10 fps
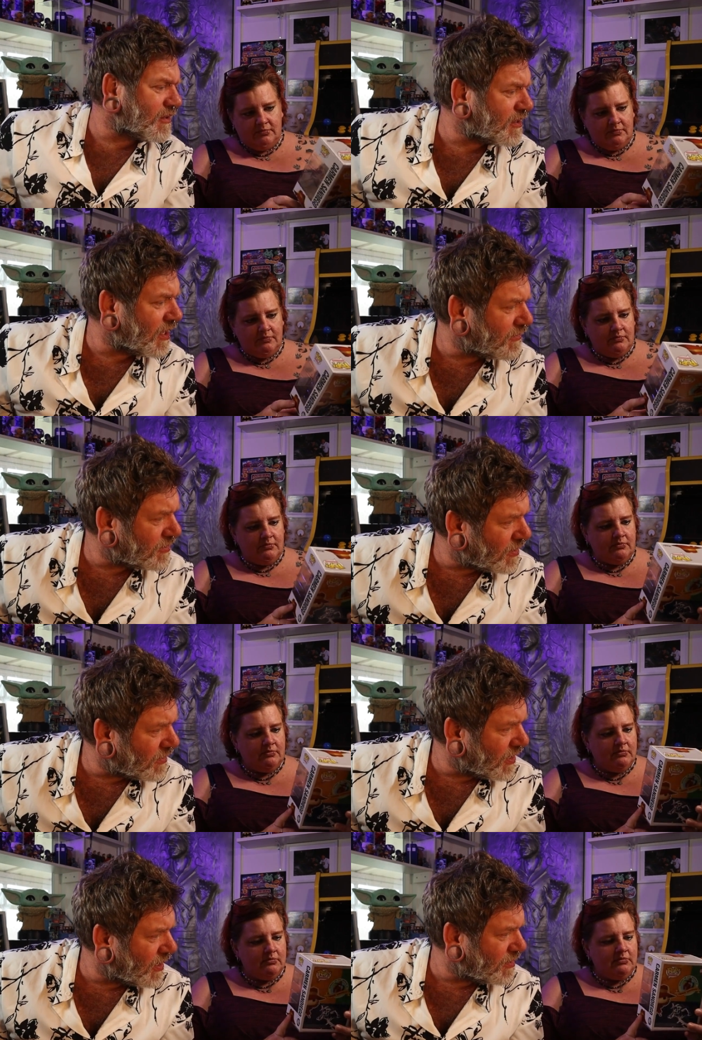Speaker 1: stuff as well,
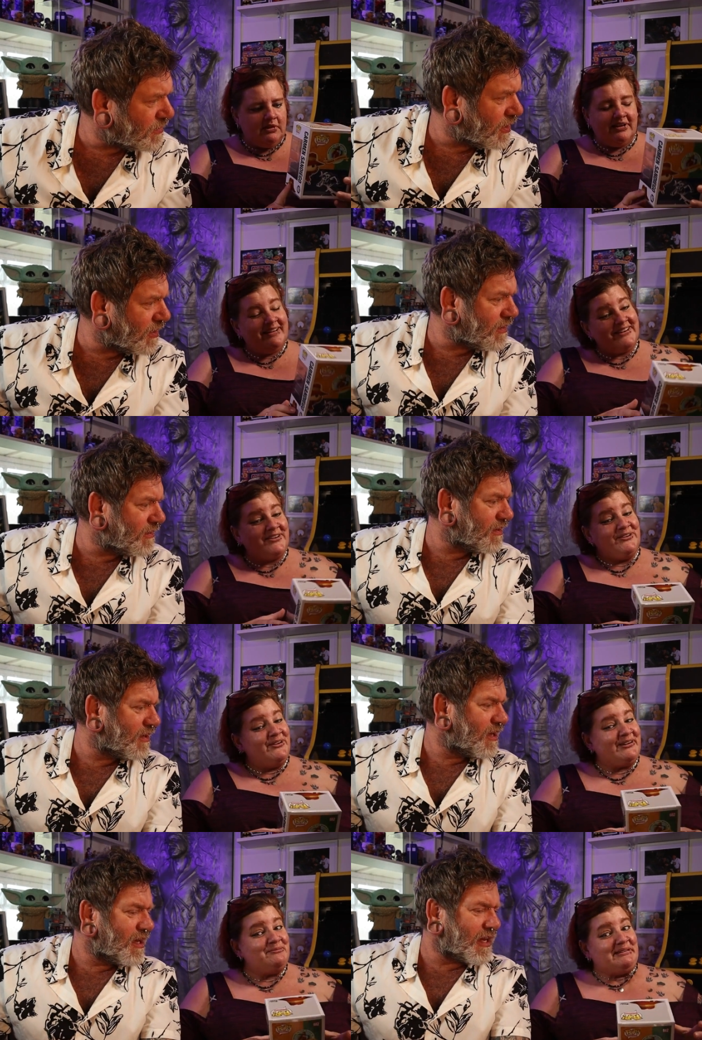yeah.
Speaker 2: That's yeah, I know cool. you like
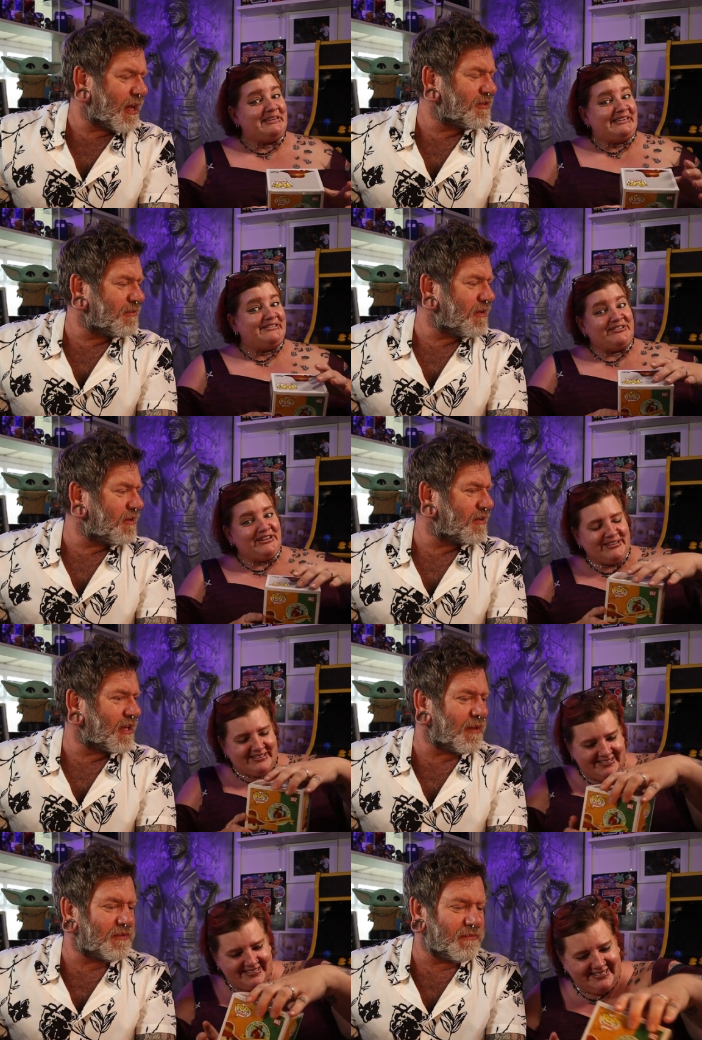a bit Captain of glitter. Ma
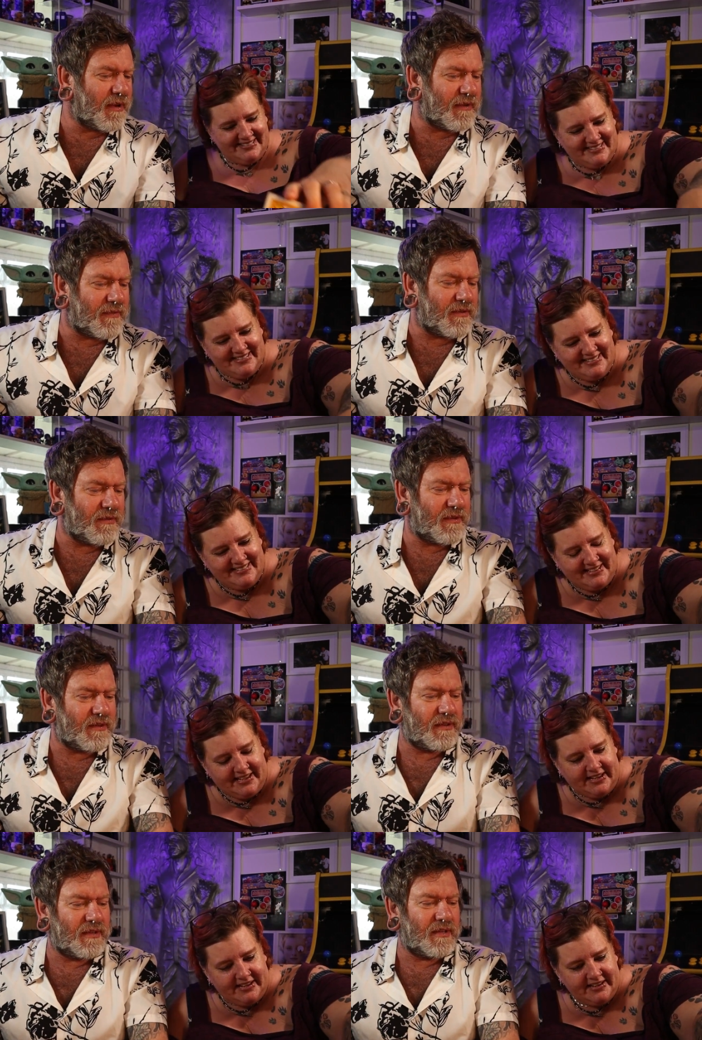Captain Marvel? Yeah.
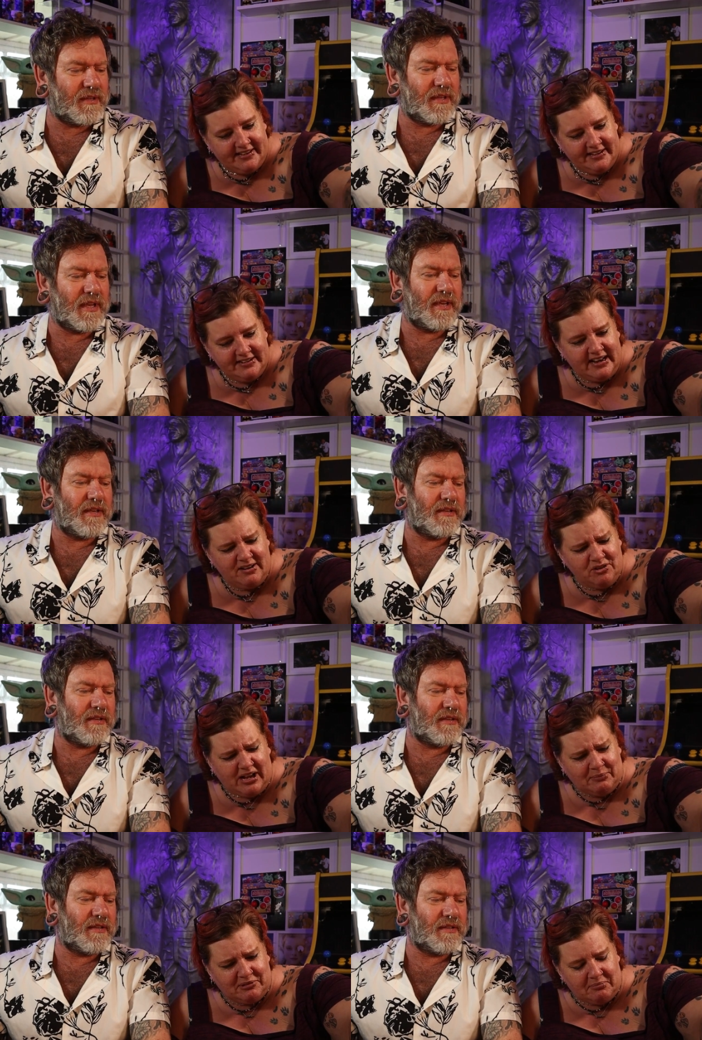yeah. No, not
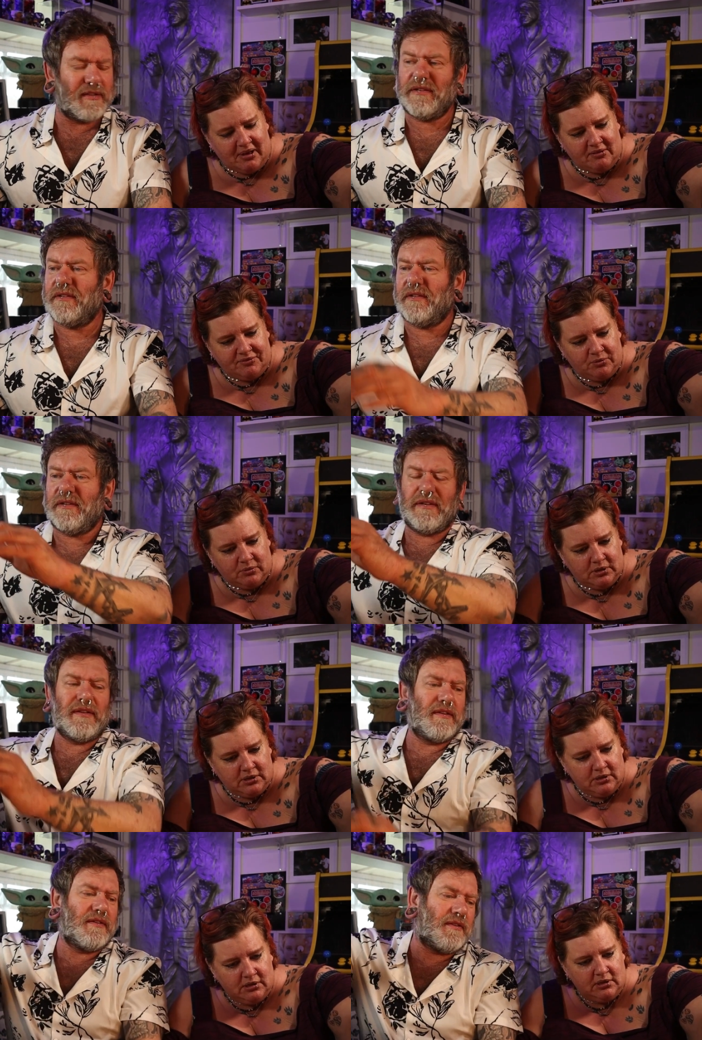Captain Marvel.
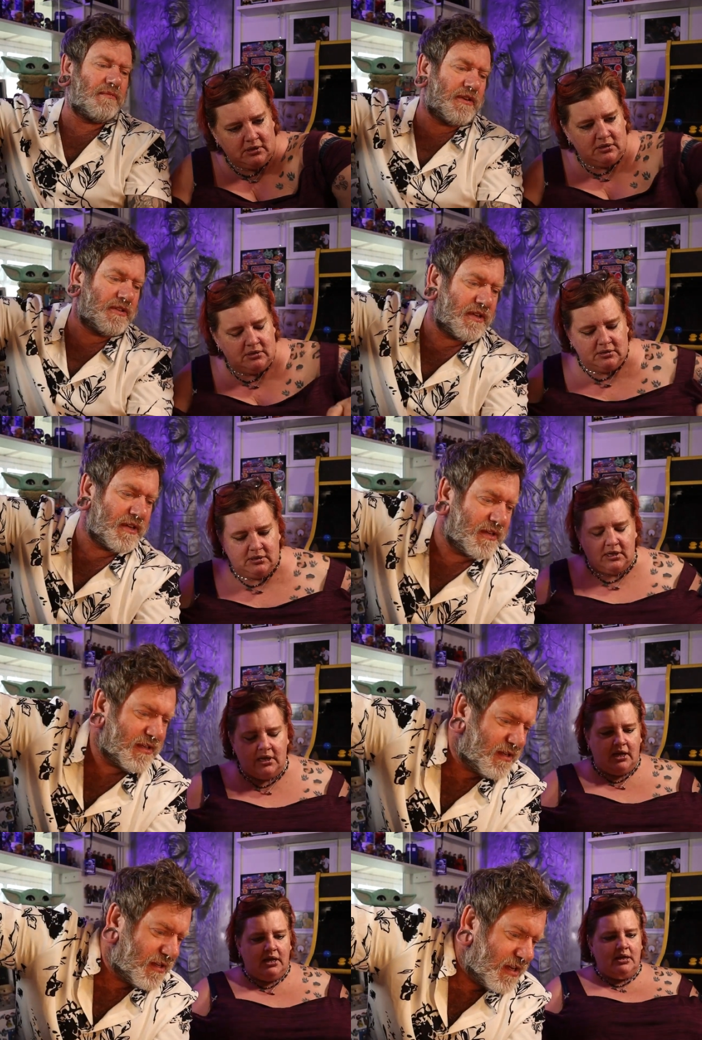
Speaker 1: Right, my turn.
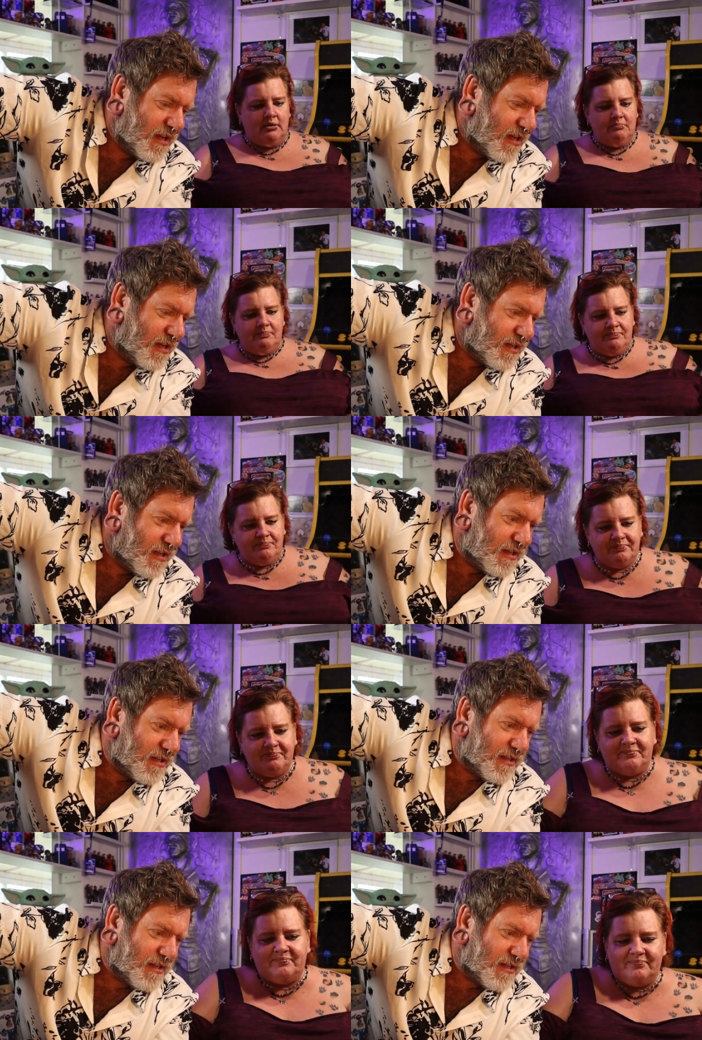
Speaker 2: Um,
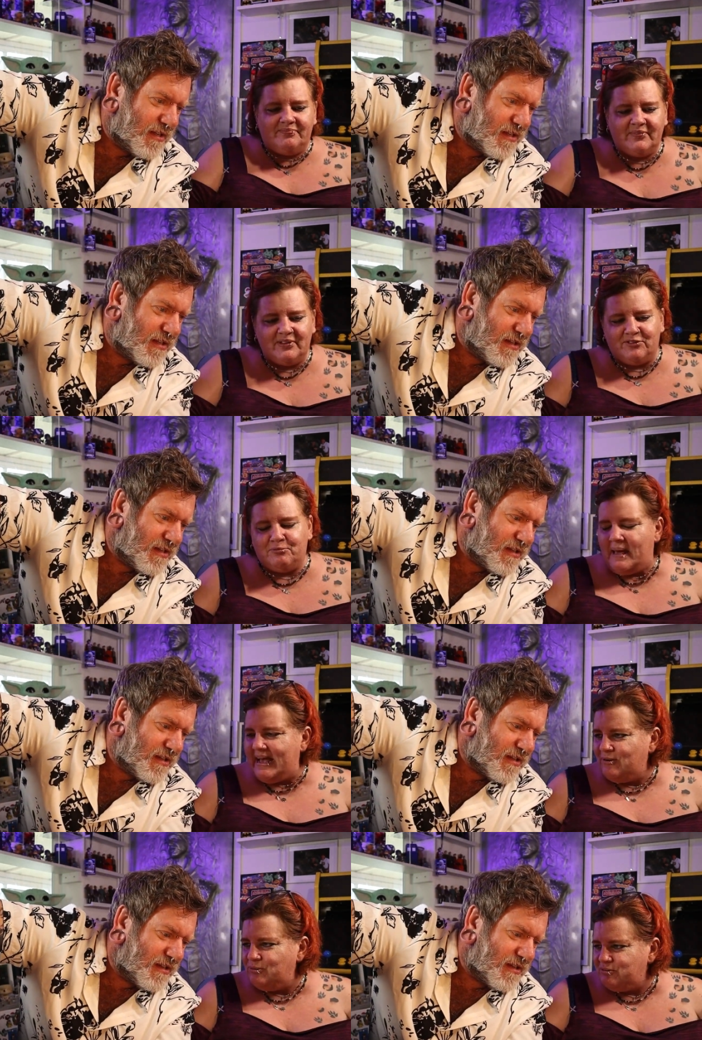
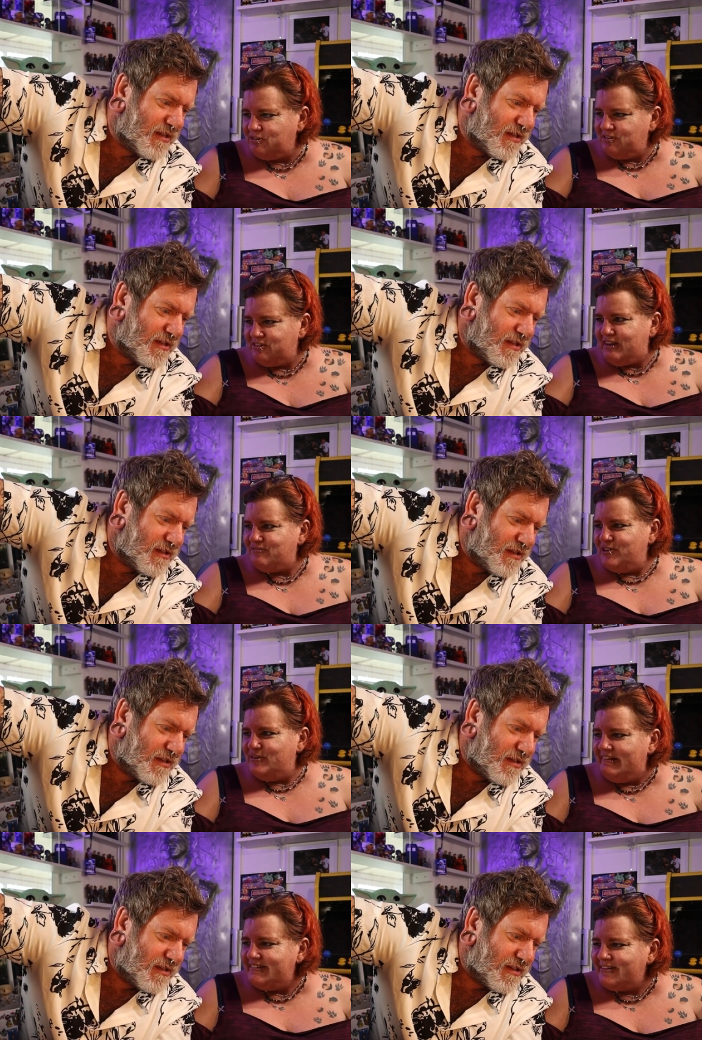spangles and stuff you
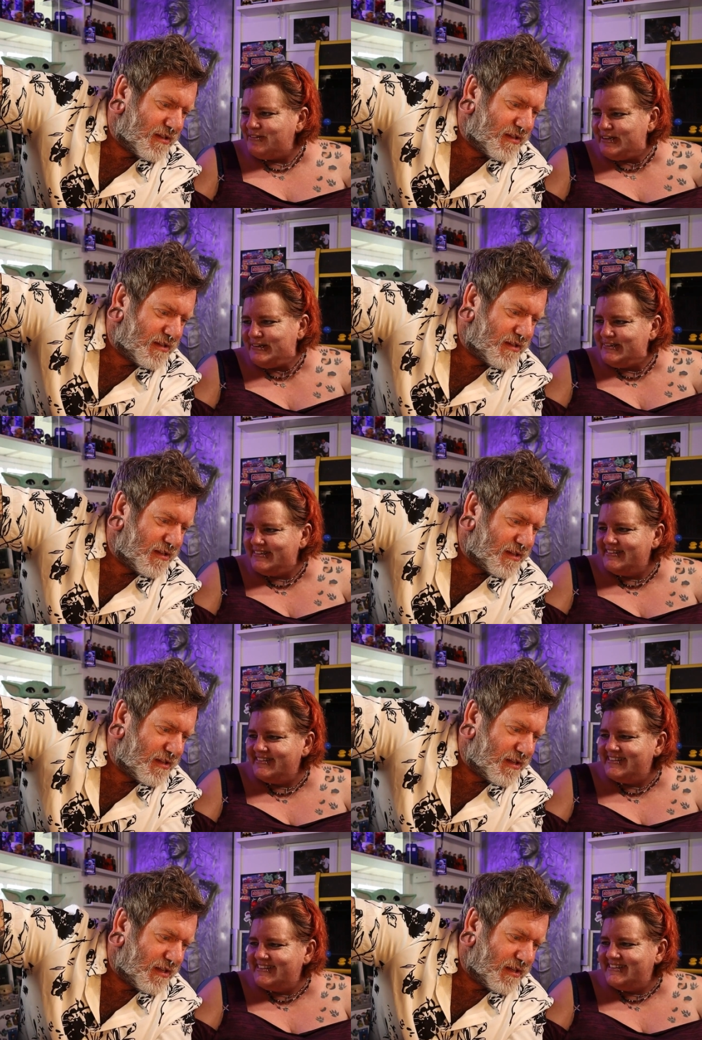like, don't you?
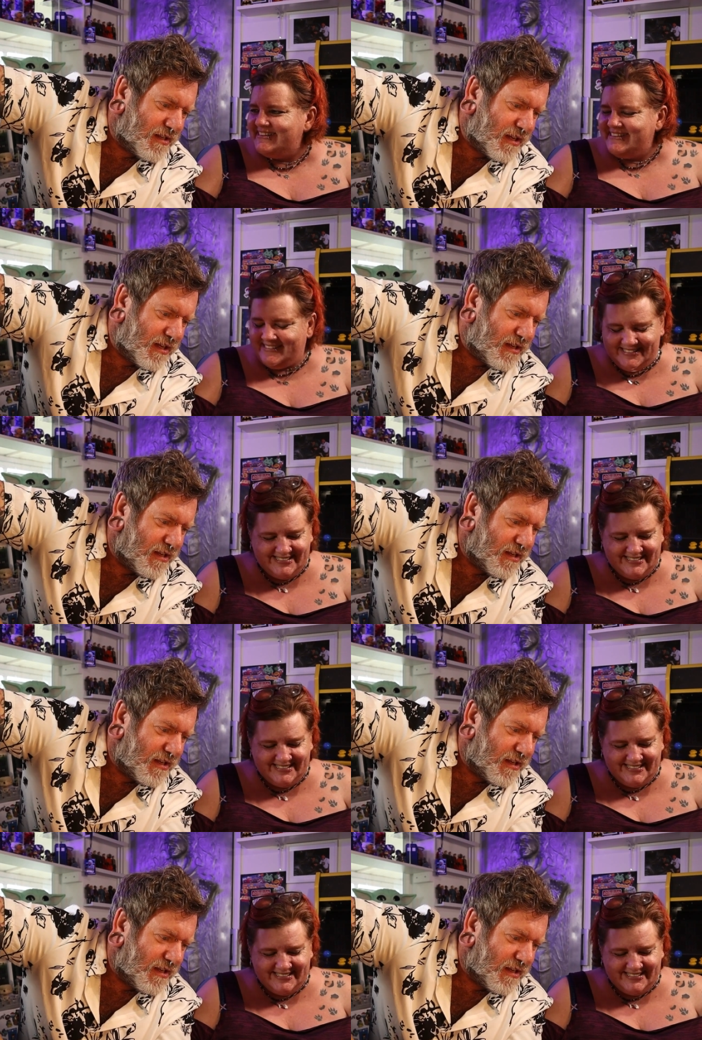
Speaker 1: Yeah.